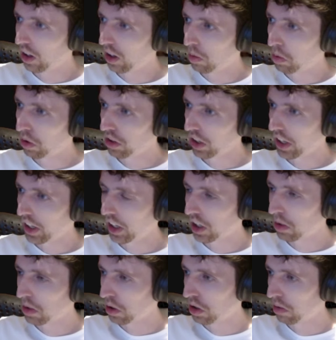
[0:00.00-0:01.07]
improved Arcane
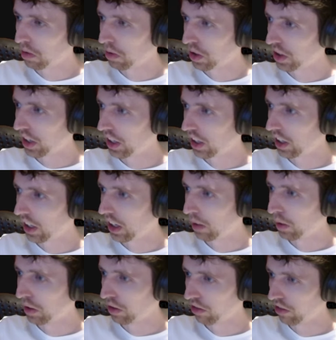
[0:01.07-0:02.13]
Explosion, most likely. I
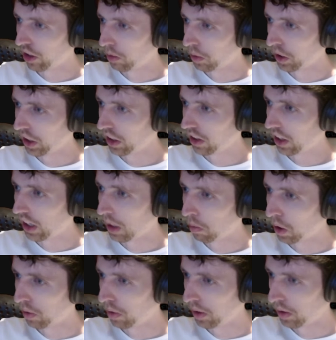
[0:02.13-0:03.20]
want Reverberate, and I
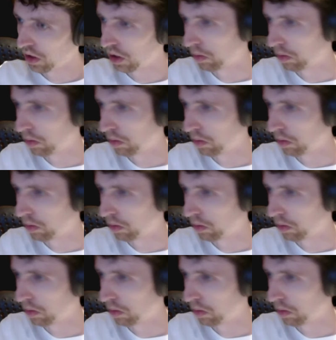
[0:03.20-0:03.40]
probably want